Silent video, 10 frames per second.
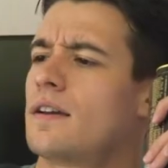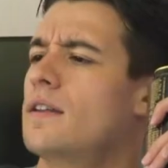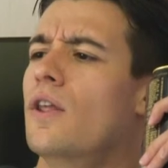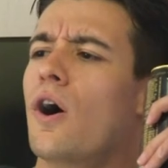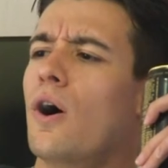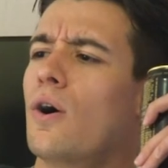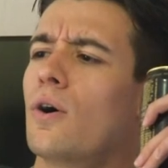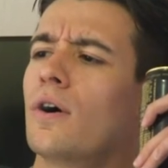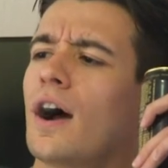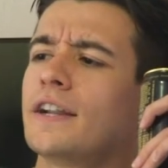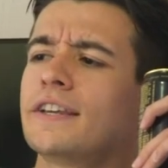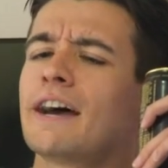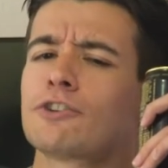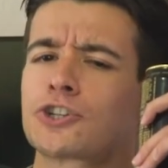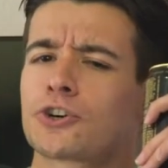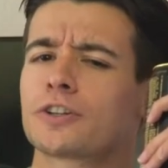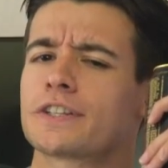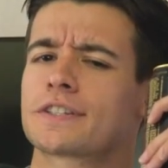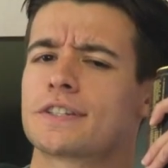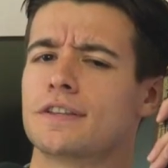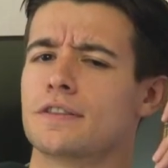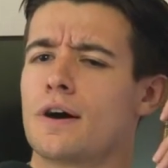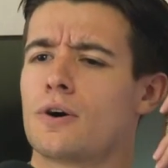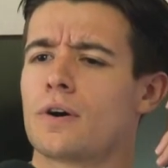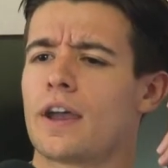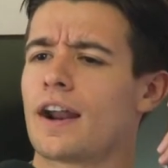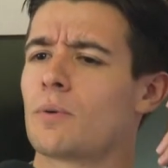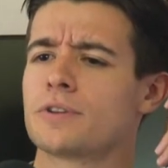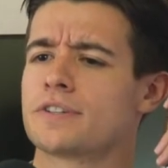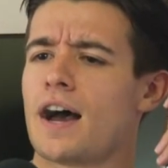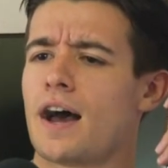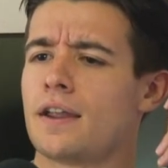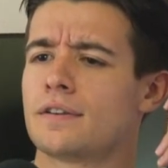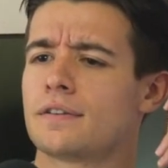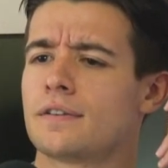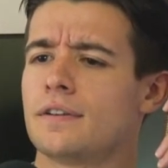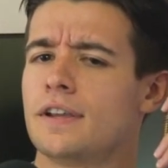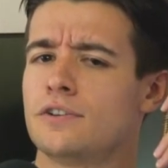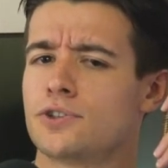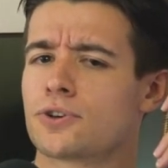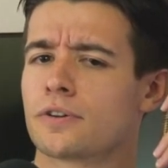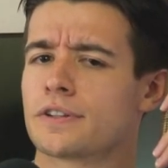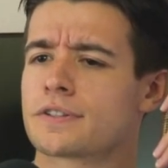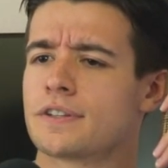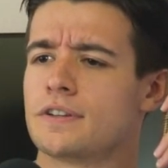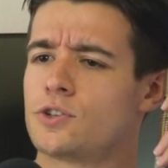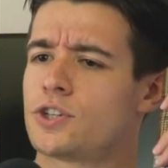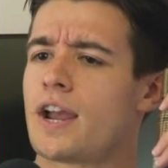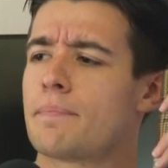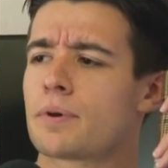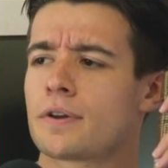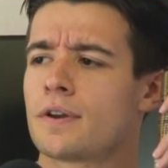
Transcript: No, I did have a shirtless scene though, and I was not in shirtless scene shape.